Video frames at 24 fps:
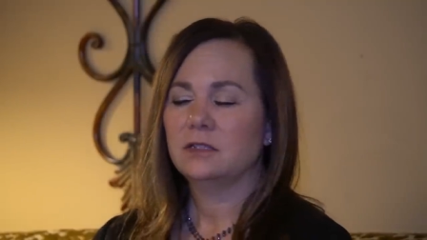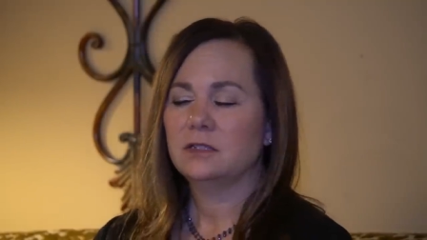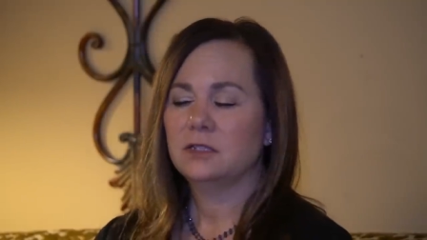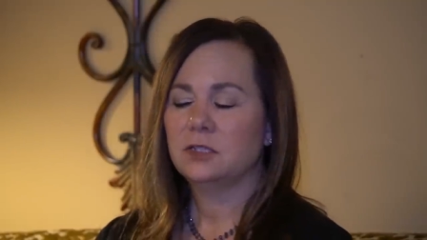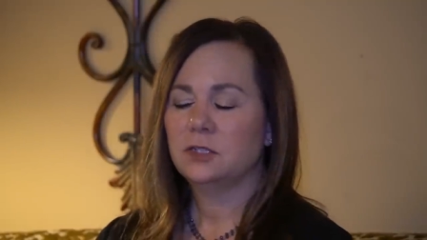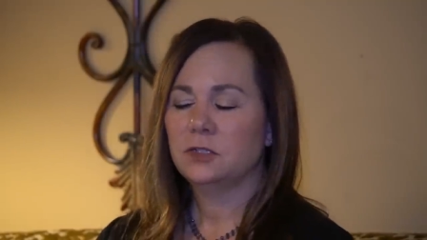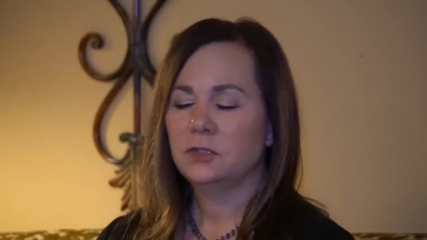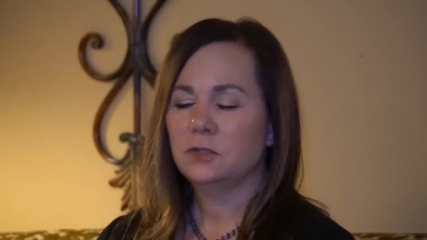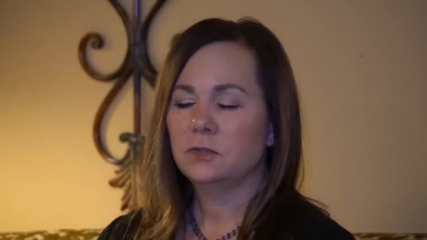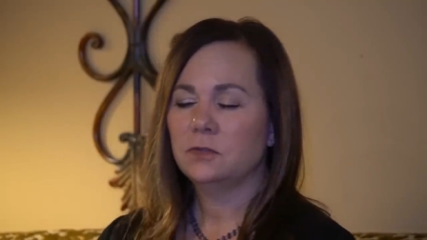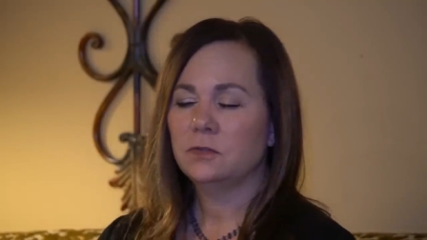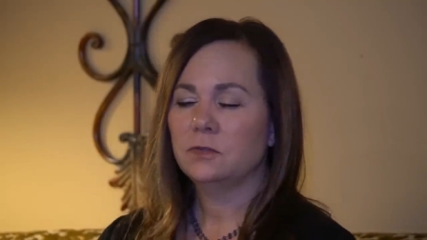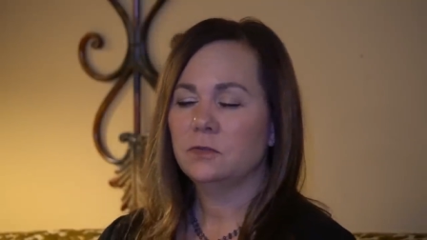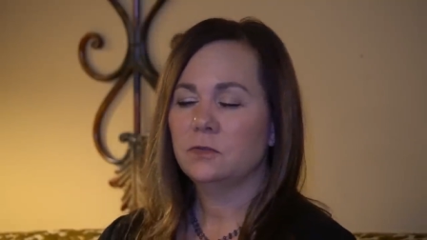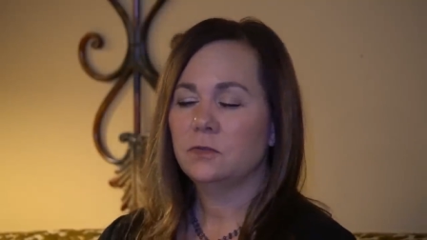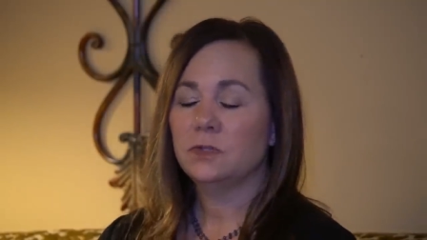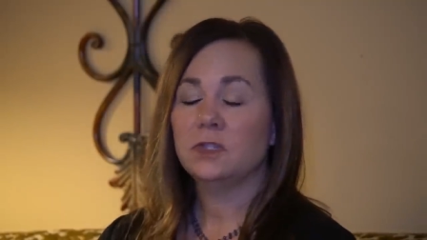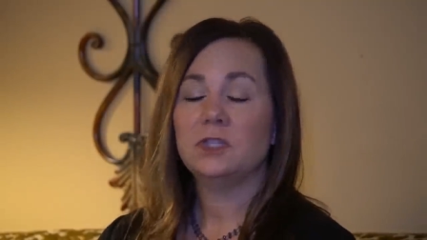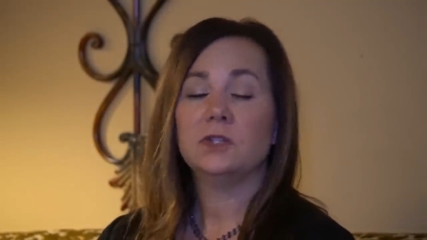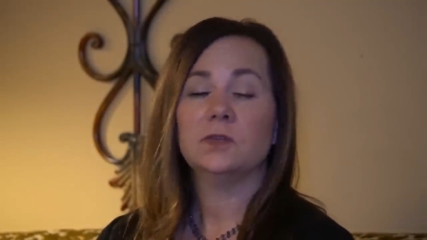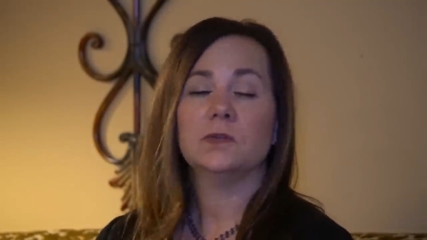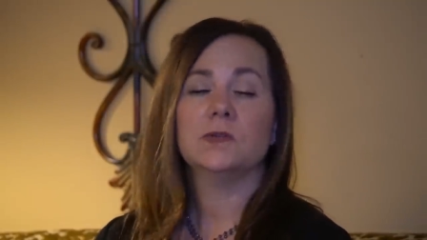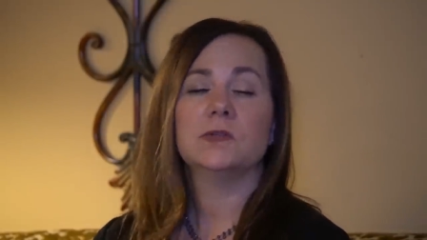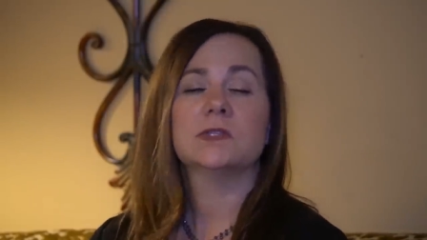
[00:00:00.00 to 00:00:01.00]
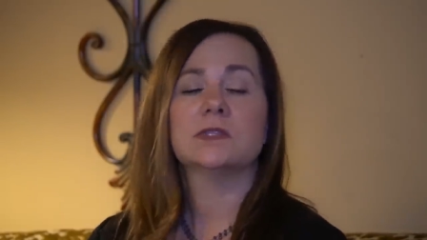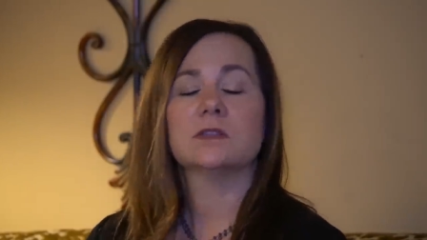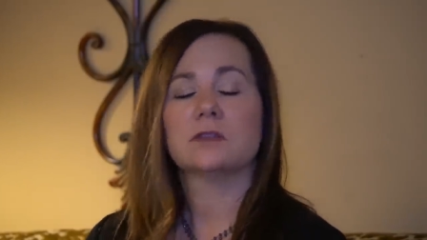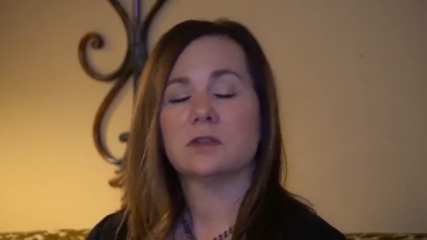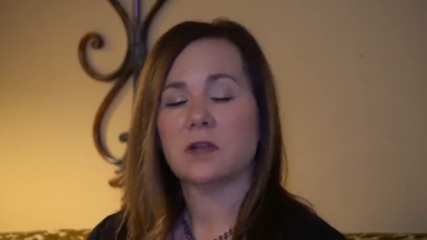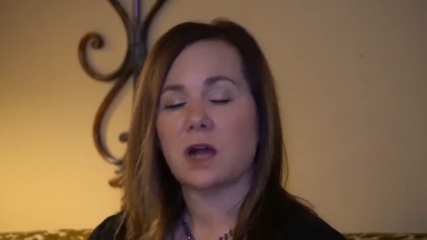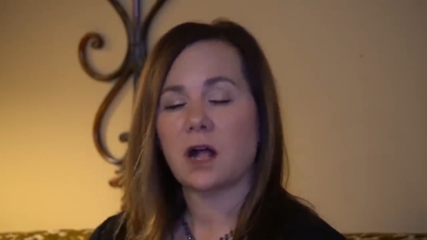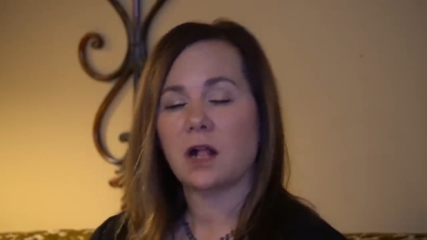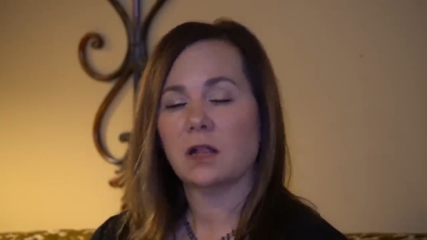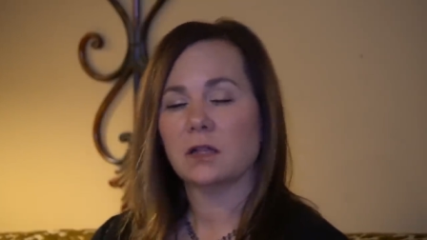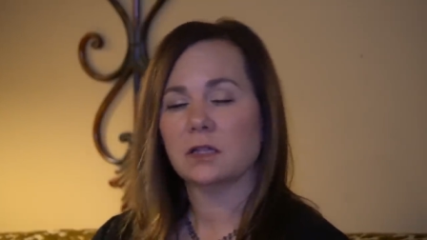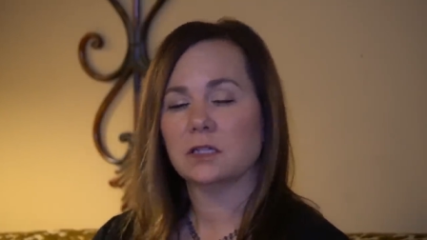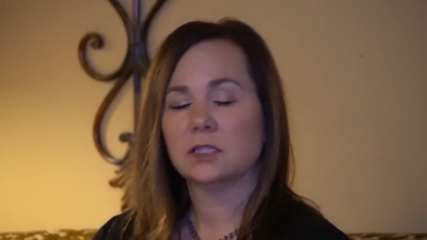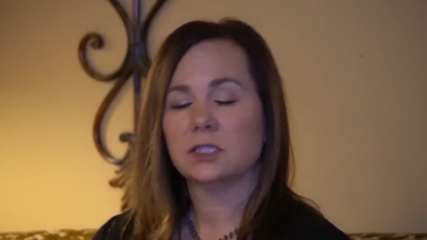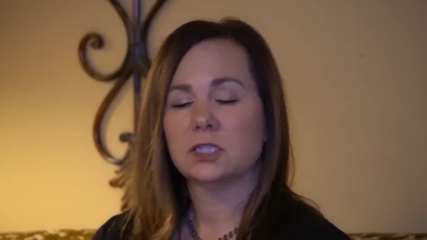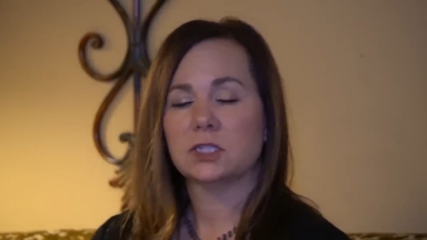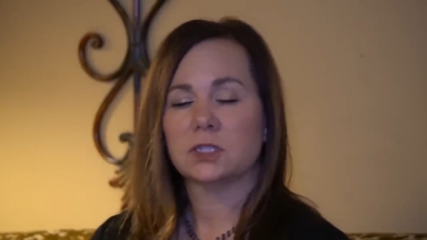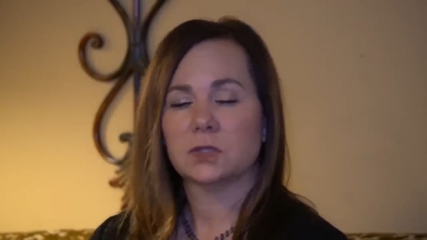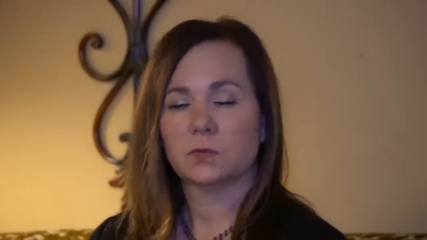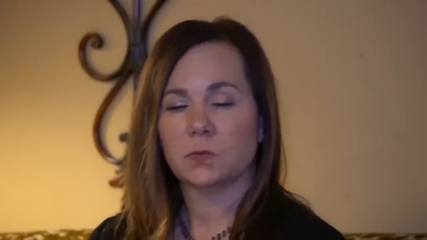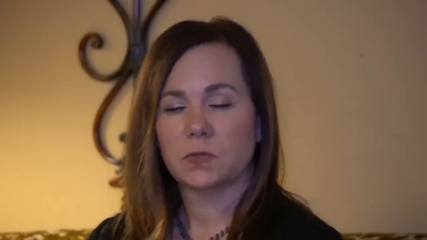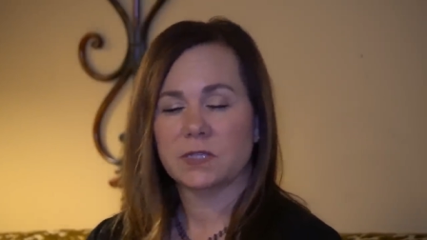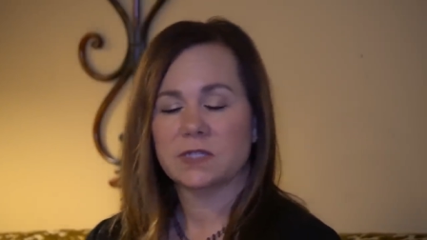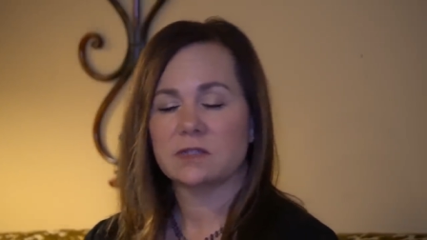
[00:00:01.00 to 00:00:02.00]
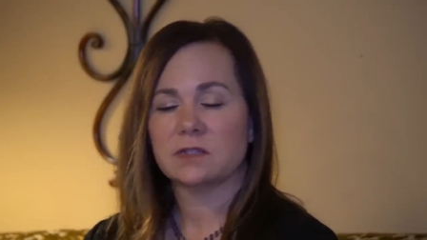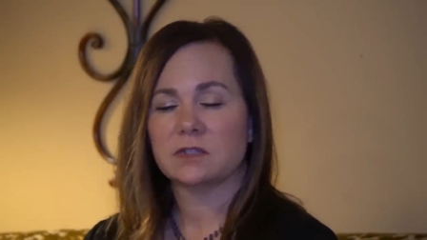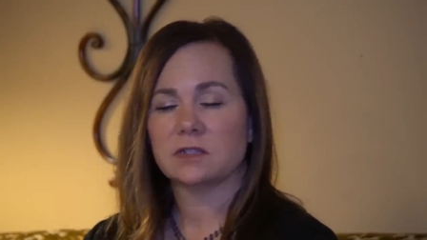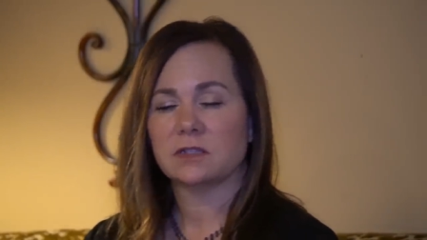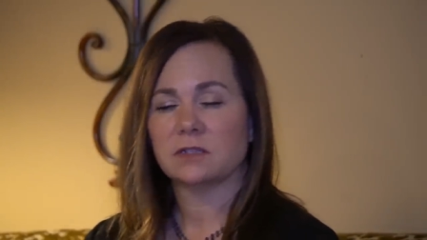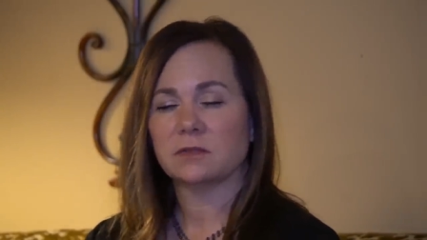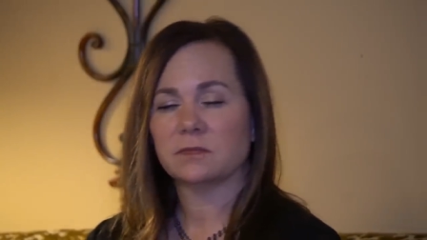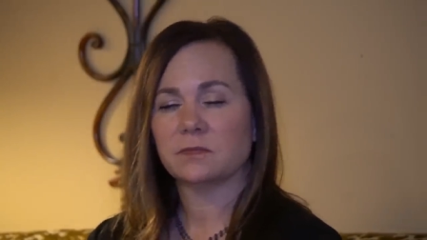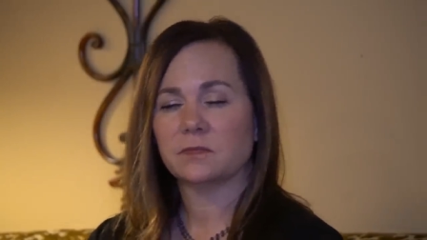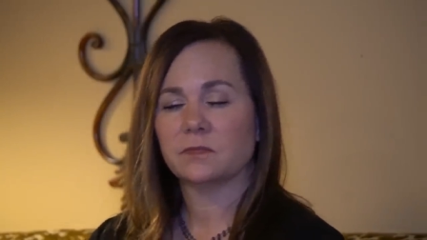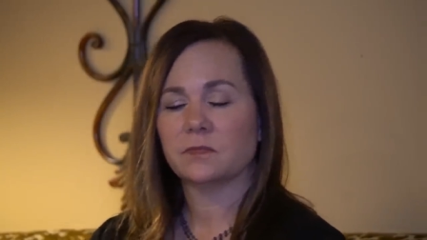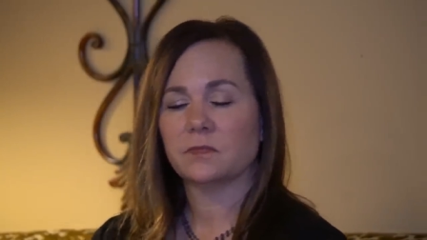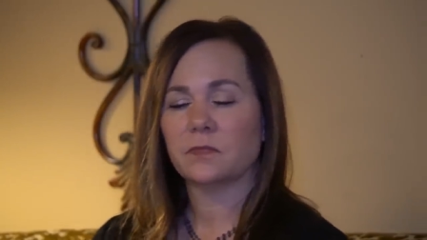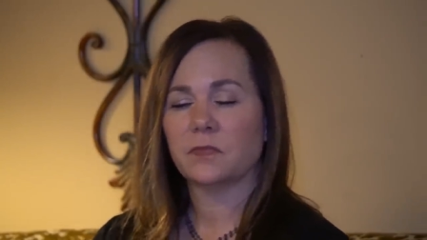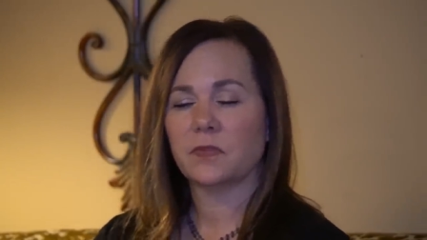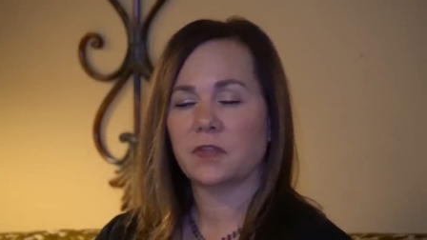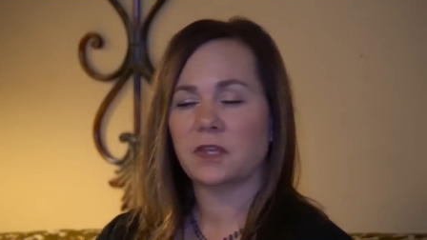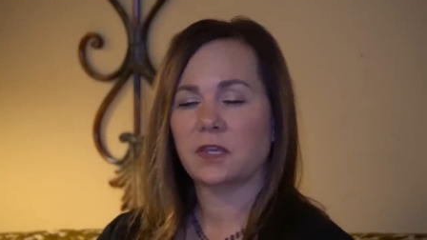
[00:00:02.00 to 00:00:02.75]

to use the knowledge, the wisdom,